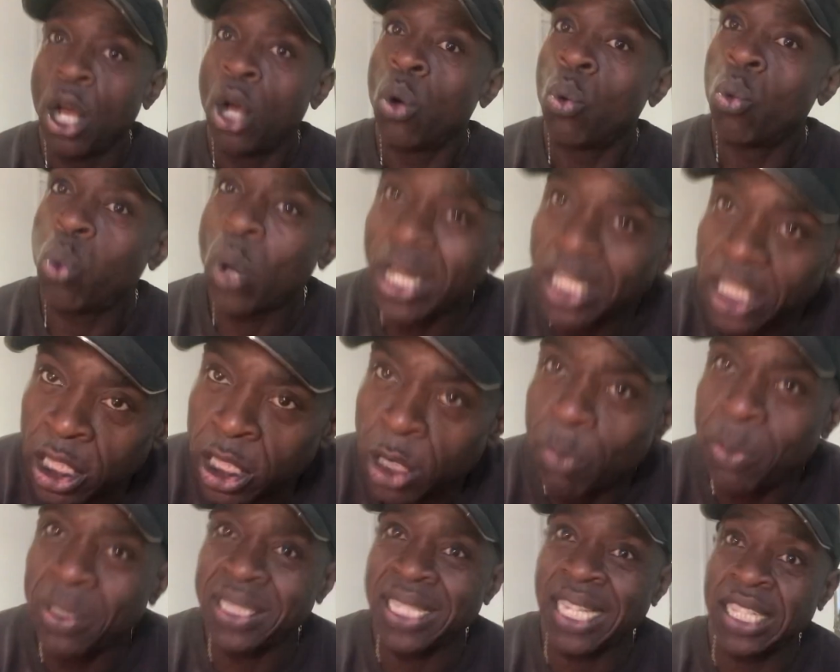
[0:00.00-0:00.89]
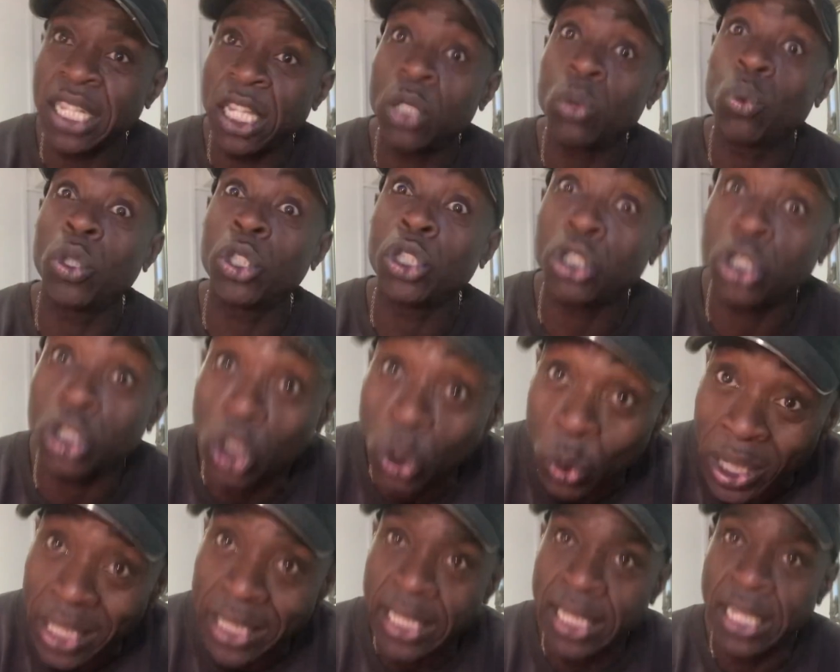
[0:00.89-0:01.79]
One of the presenters was
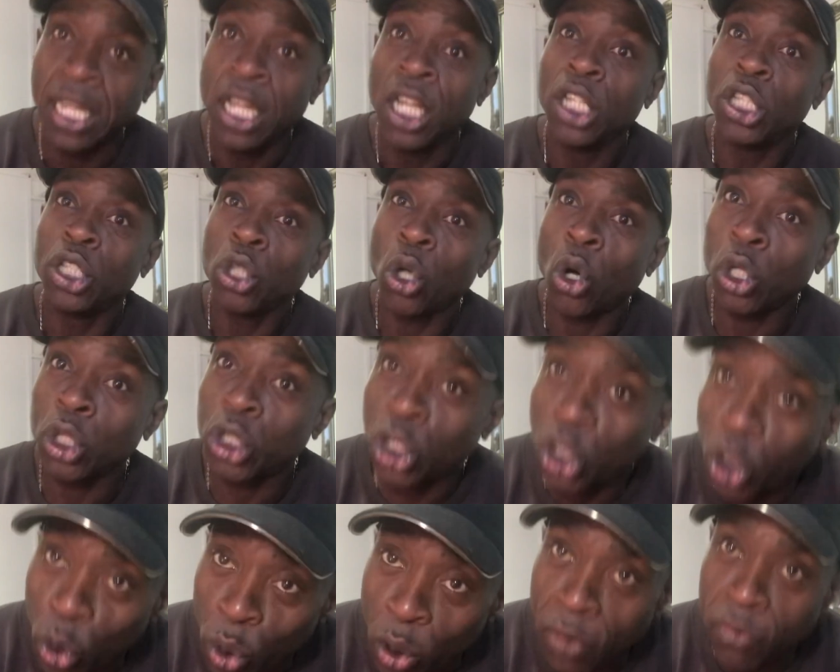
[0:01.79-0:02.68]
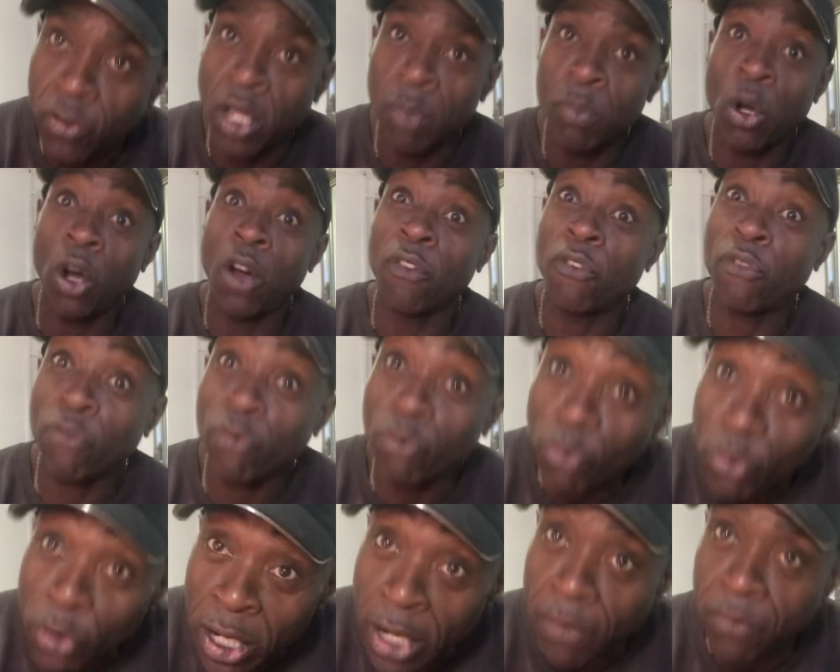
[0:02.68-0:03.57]
doing it, or two of them, or
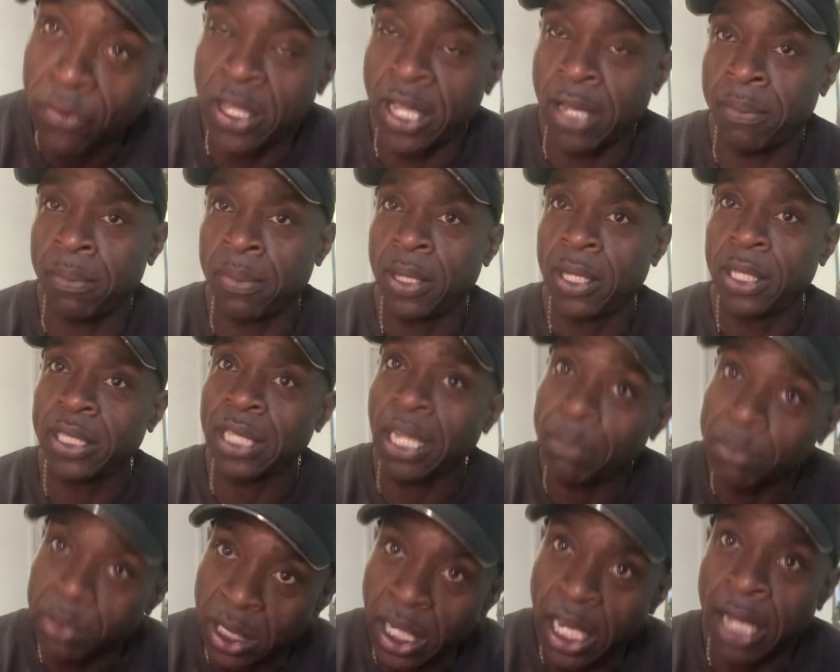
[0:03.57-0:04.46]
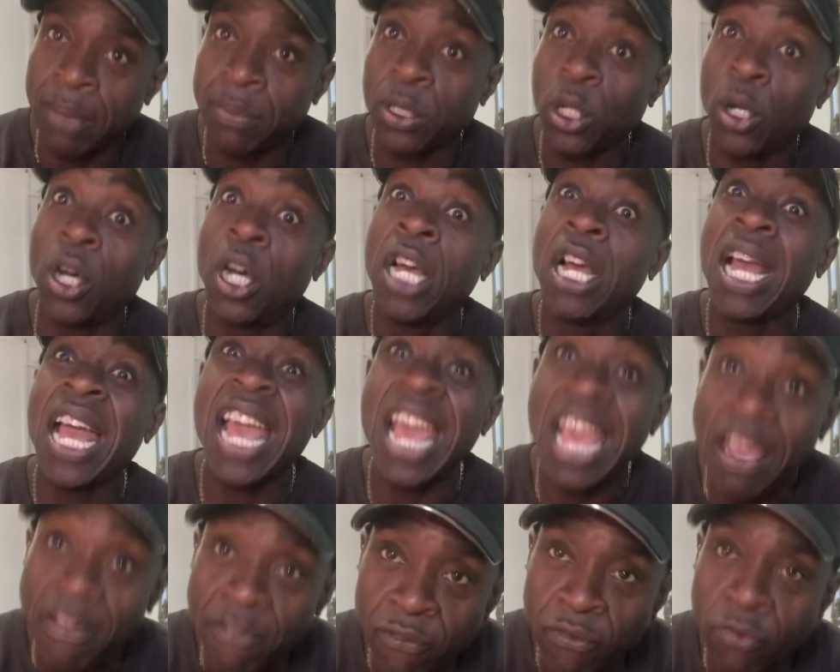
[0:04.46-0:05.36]
three of them sometimes,
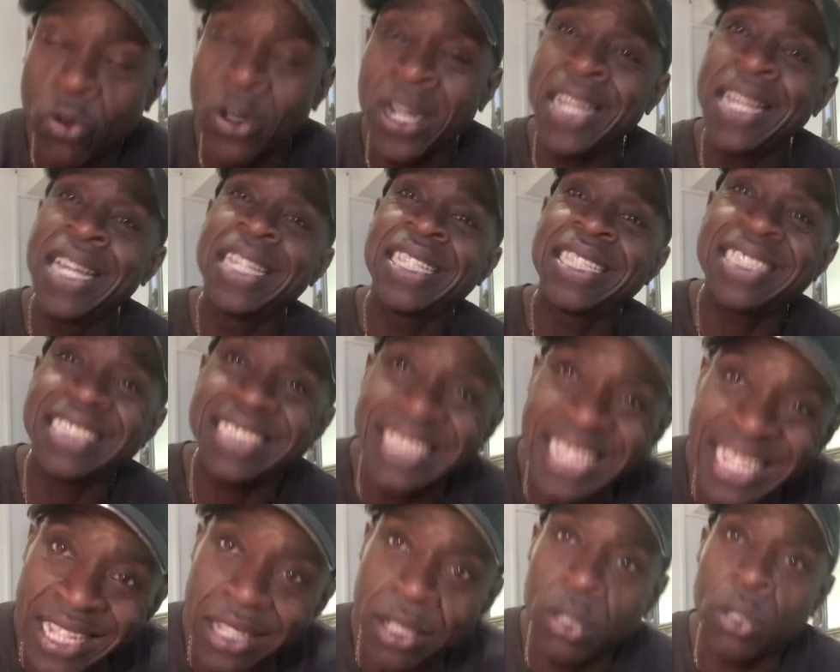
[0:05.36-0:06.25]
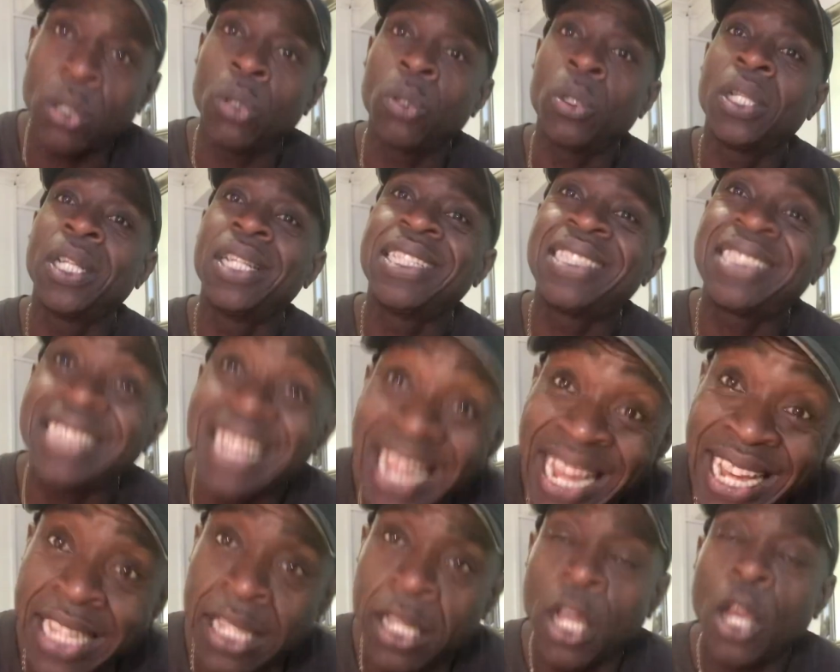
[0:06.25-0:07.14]
every single
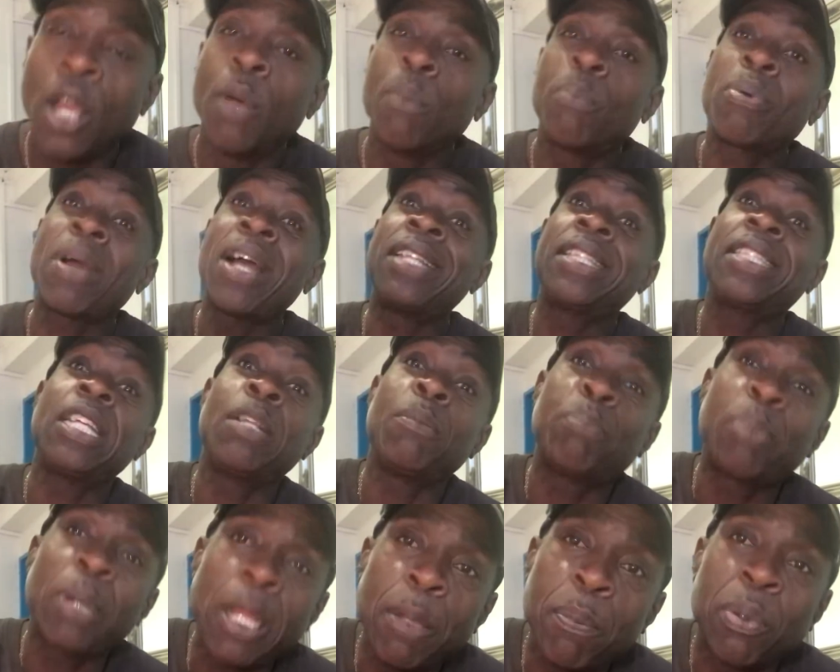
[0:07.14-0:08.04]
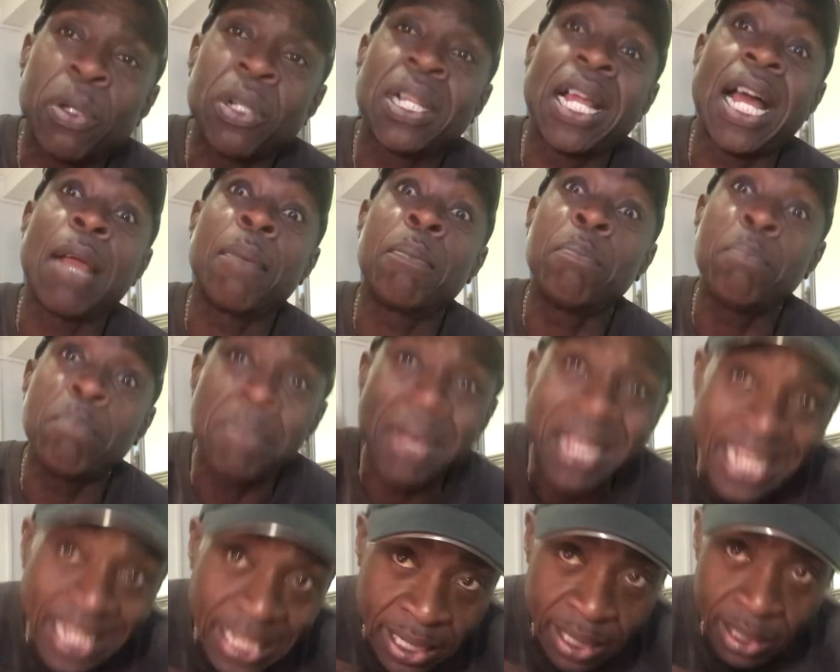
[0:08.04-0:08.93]
day, branding people like
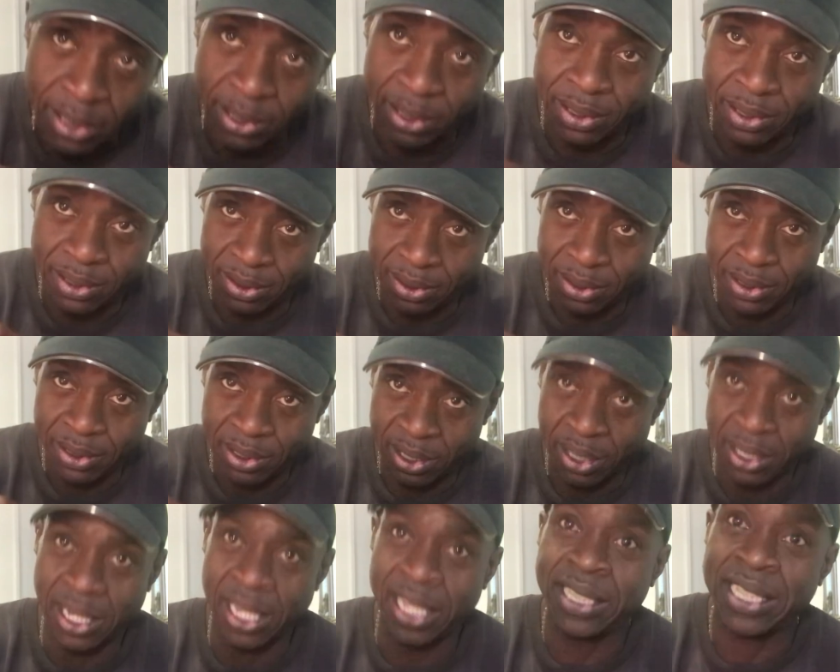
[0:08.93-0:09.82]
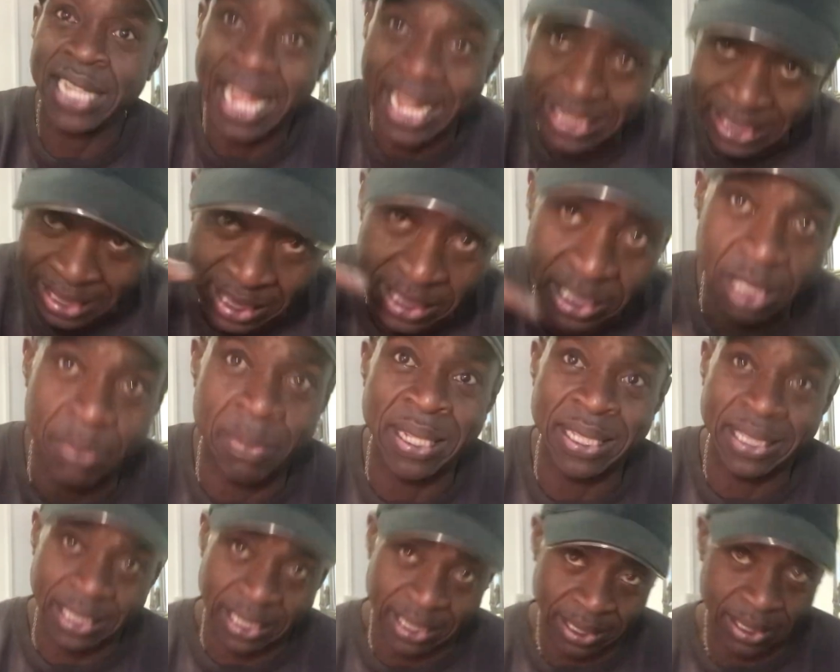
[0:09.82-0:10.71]
me as
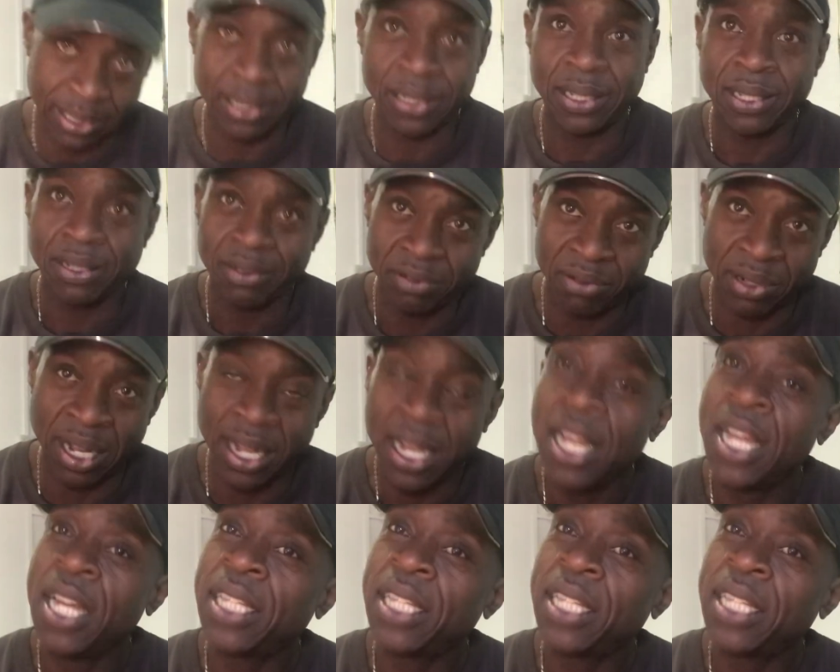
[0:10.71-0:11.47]
anti-Semitic, right?